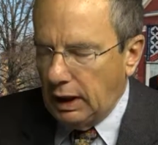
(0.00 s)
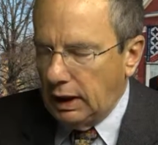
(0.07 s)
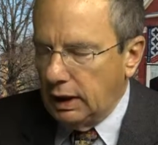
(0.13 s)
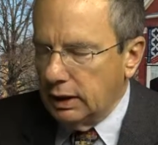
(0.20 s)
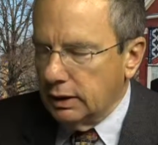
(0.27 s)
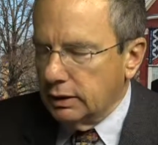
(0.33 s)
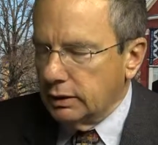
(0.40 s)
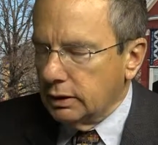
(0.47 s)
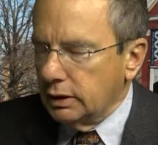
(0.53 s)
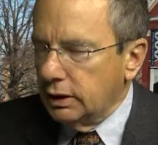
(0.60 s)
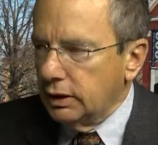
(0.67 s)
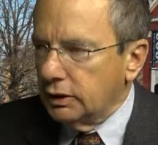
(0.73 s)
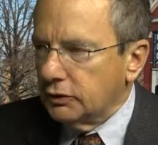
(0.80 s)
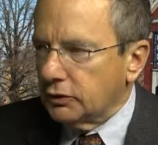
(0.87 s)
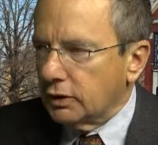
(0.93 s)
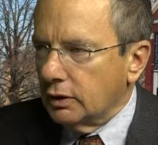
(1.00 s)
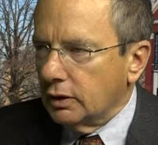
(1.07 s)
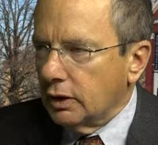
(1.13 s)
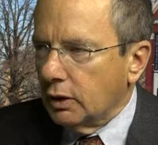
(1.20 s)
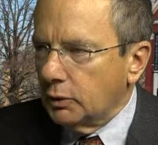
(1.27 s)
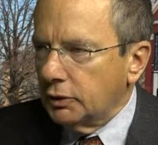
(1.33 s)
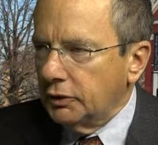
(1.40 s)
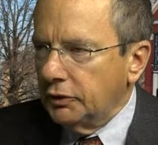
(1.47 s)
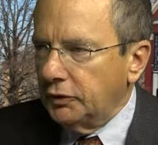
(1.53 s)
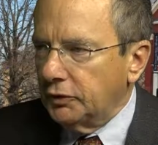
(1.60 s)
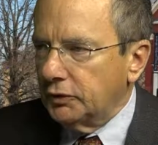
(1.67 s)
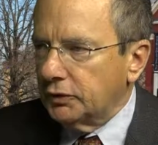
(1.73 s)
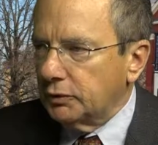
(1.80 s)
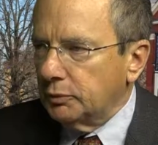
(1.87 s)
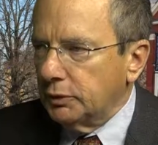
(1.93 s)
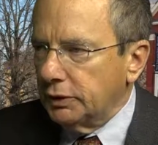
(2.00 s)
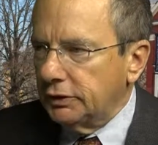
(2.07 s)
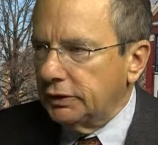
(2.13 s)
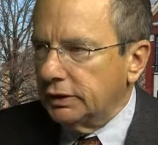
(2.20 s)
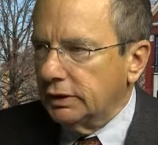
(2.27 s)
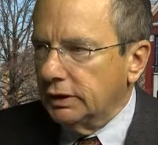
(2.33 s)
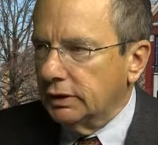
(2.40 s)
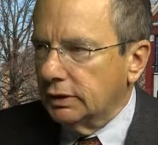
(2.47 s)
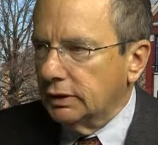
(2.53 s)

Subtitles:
and he is always busy.